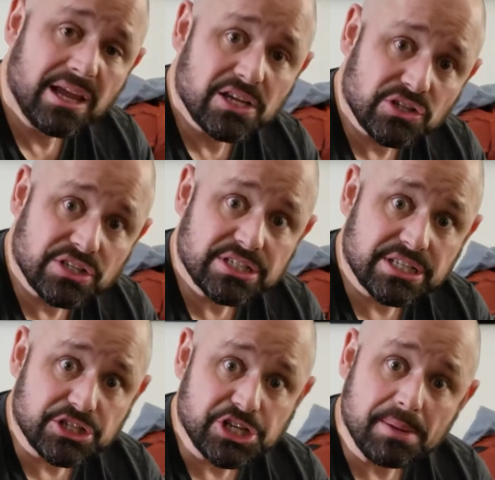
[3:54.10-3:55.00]
So this is the
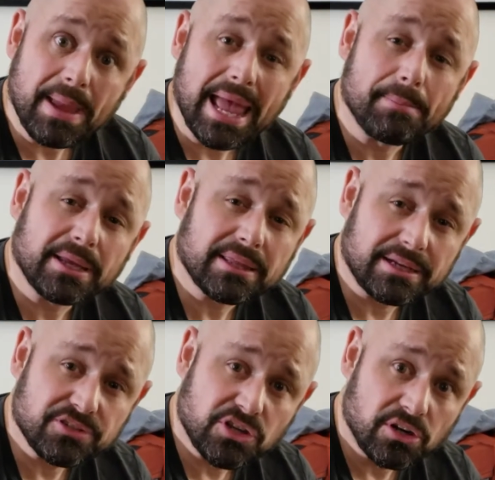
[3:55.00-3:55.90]
cheap hammock that
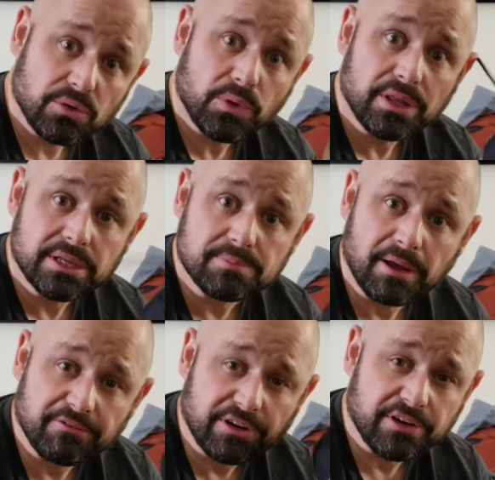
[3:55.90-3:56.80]
I've started with. It's my
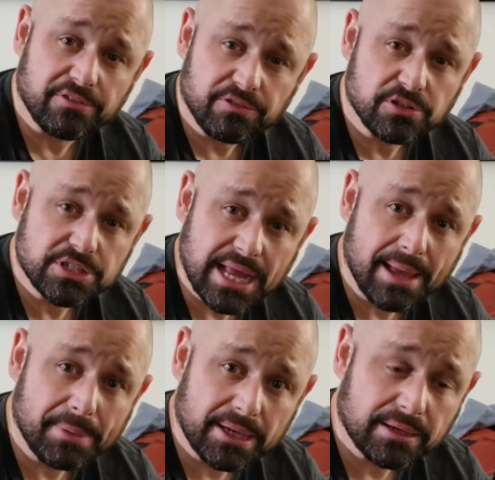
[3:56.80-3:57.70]
very first
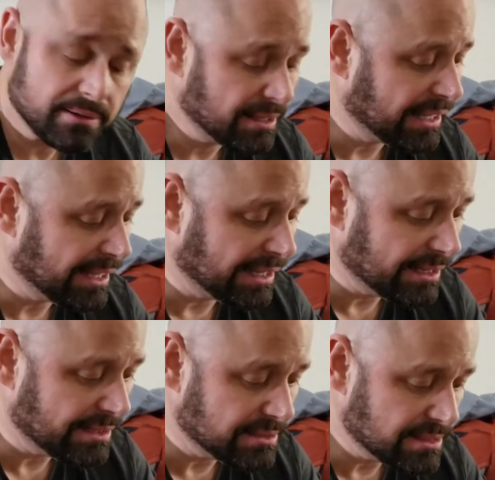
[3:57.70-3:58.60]
hammock,
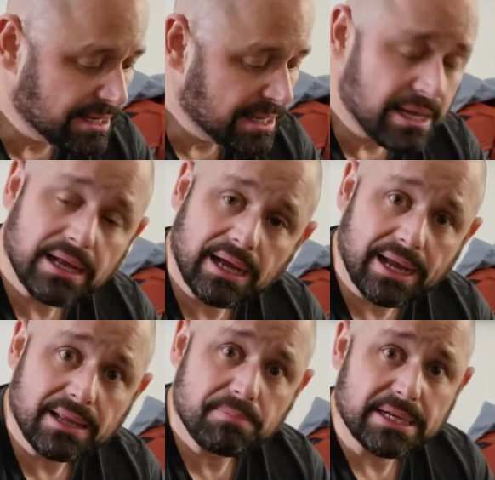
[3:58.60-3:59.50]
and I
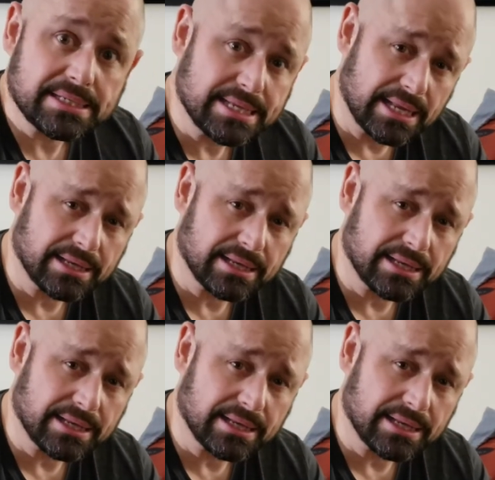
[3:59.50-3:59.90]
had been a tent